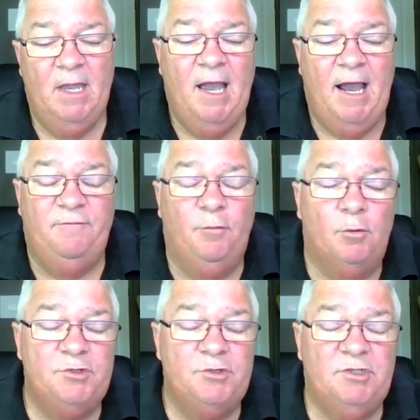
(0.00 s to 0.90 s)

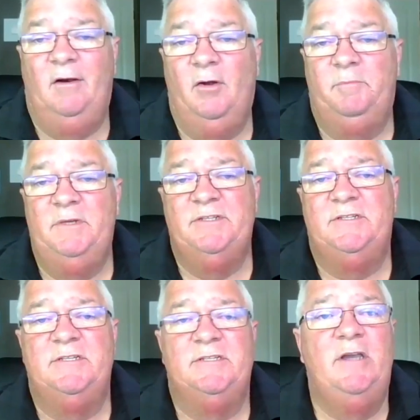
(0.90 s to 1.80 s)
Unfortunately, in a lot of
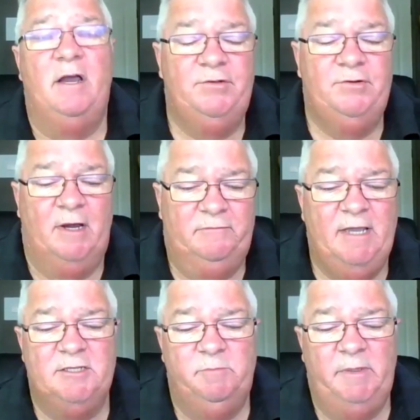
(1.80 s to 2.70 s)
businesses, the overdraft
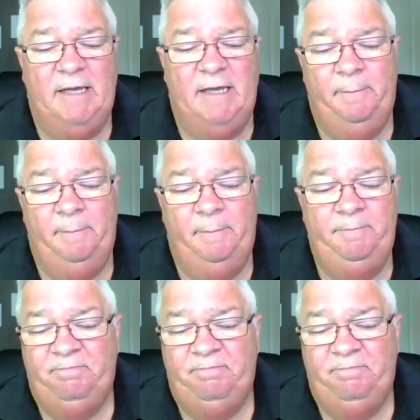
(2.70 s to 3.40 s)
does become